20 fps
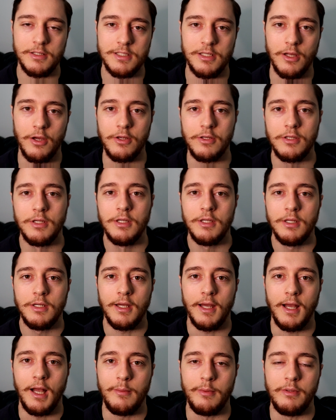So
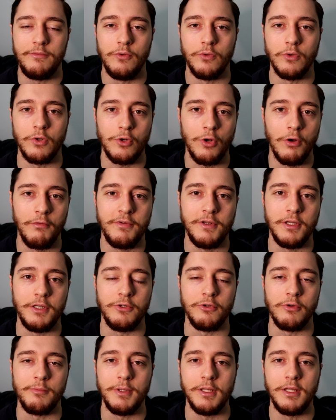if you're not confident
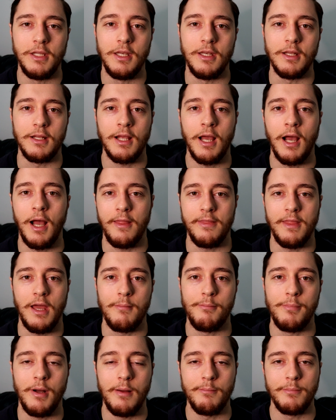in your ability to cut
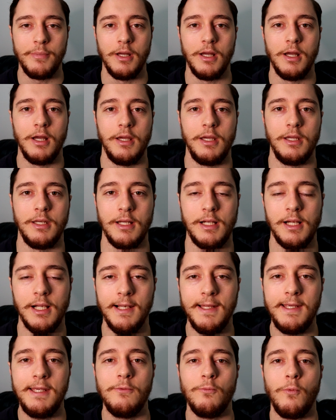that bumper in a
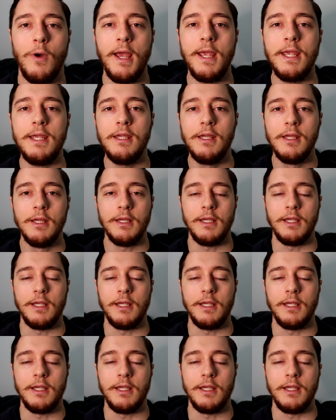clean way,